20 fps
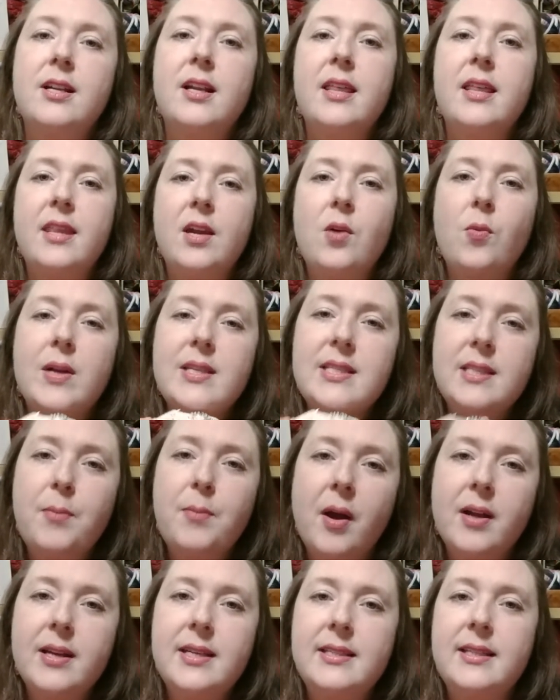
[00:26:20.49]
I think once the
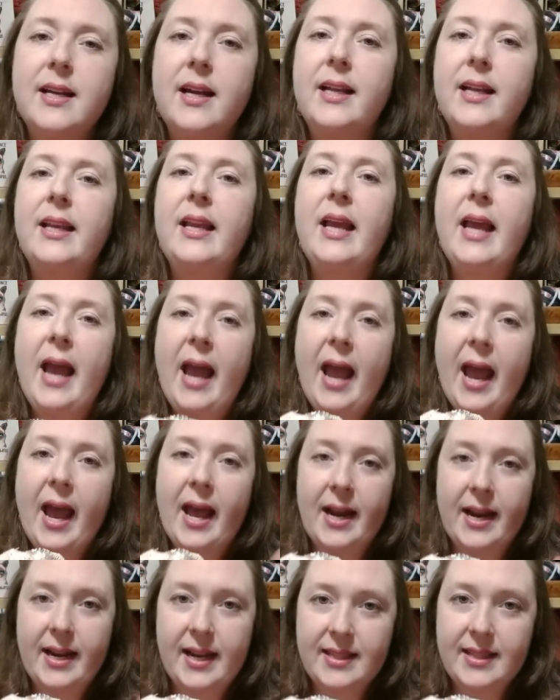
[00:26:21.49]
body's done
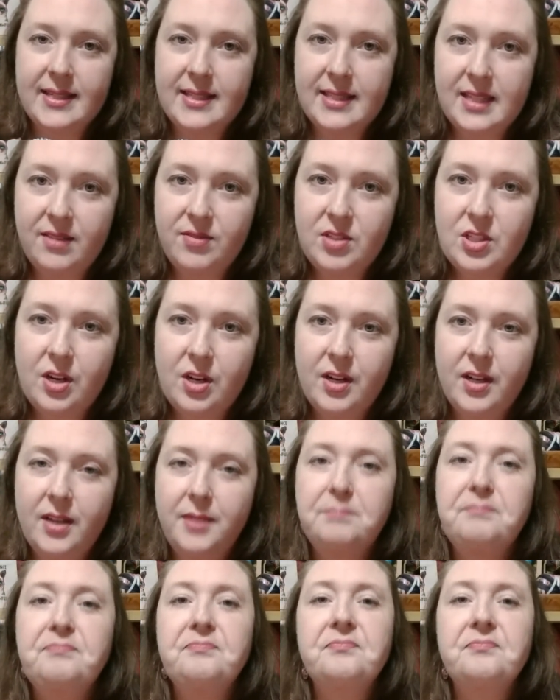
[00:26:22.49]
and I get the sleeve started,